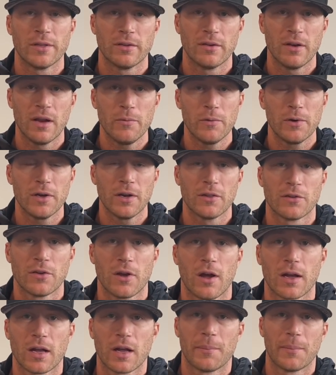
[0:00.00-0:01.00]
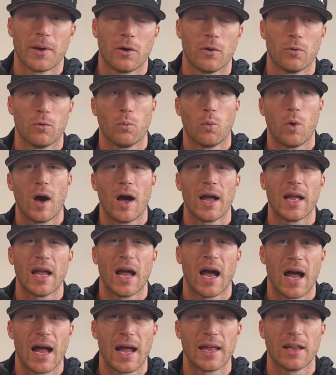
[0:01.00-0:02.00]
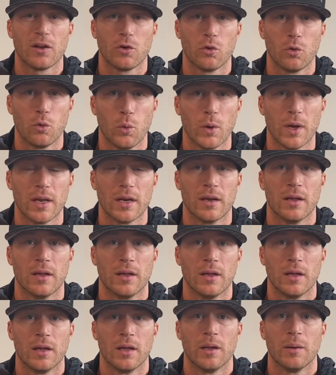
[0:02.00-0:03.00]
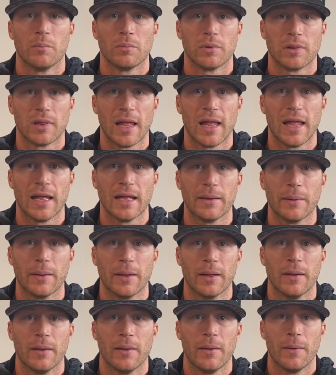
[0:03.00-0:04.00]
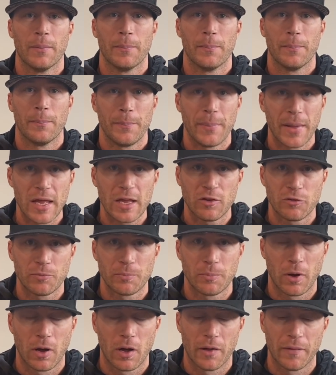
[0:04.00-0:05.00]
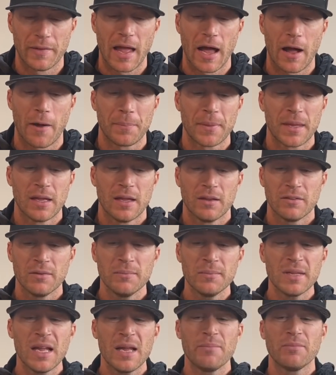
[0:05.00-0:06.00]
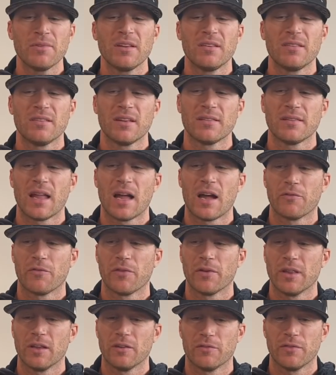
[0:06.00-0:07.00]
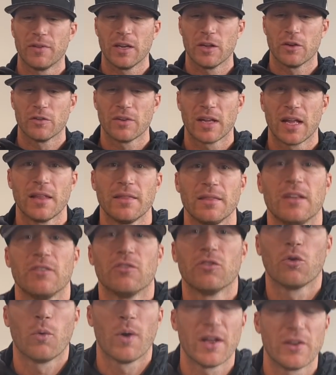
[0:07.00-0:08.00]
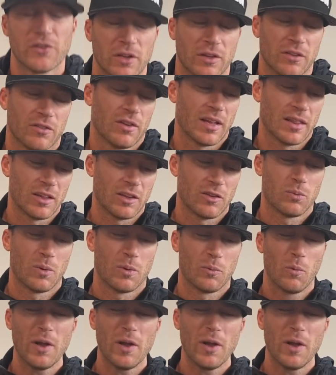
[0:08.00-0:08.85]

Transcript: Today we're going to talk about why I quit playing baseball. Now, sometimes I sit down for these videos. I get these questions like this one.